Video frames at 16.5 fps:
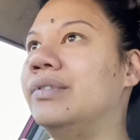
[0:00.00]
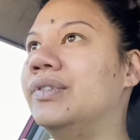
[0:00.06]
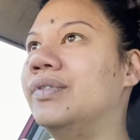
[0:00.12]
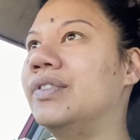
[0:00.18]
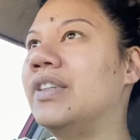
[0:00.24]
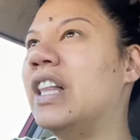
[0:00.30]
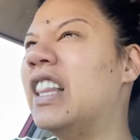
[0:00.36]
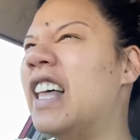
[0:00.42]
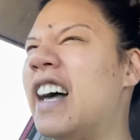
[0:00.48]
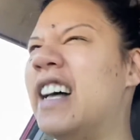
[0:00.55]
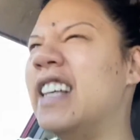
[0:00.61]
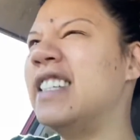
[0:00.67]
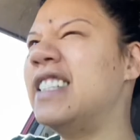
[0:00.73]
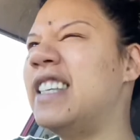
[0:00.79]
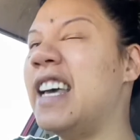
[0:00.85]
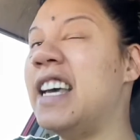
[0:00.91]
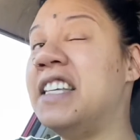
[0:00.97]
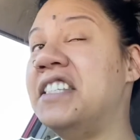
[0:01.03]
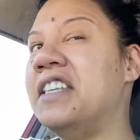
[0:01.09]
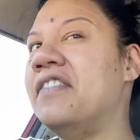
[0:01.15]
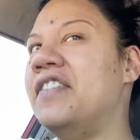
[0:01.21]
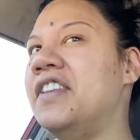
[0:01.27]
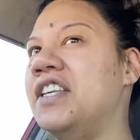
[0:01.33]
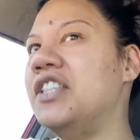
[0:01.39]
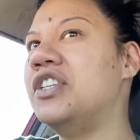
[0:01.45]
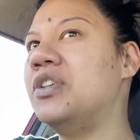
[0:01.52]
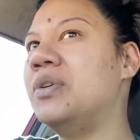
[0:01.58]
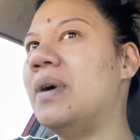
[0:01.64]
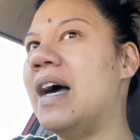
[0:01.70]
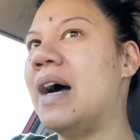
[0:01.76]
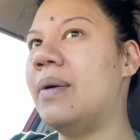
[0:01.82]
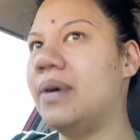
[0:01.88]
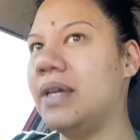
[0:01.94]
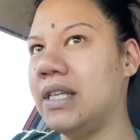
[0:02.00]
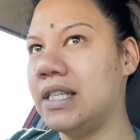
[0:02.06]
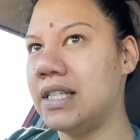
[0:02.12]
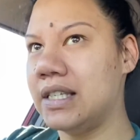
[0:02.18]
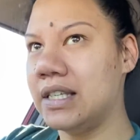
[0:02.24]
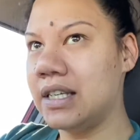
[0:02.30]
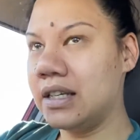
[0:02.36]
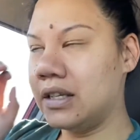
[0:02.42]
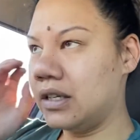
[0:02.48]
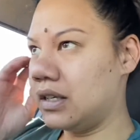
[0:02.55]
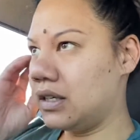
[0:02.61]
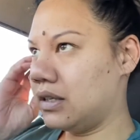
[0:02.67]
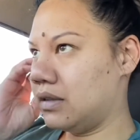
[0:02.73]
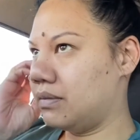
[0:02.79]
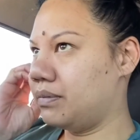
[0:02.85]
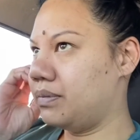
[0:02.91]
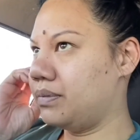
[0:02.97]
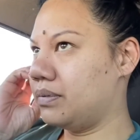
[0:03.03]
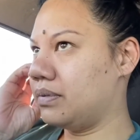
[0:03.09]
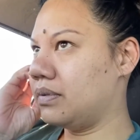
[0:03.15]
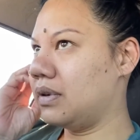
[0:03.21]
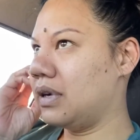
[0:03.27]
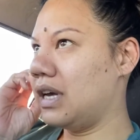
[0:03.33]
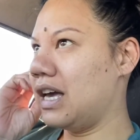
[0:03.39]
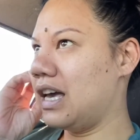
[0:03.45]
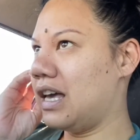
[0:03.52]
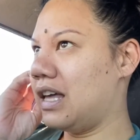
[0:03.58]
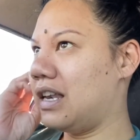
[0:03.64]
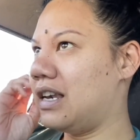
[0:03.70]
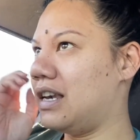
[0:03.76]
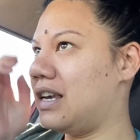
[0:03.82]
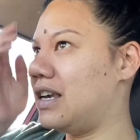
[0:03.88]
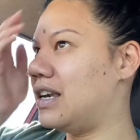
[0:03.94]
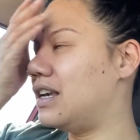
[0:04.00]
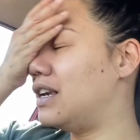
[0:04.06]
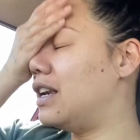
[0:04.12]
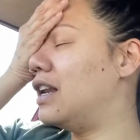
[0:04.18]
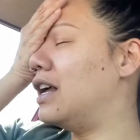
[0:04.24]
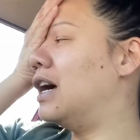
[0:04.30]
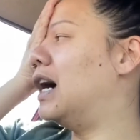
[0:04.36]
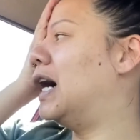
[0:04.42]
the last, say, 72 hours. And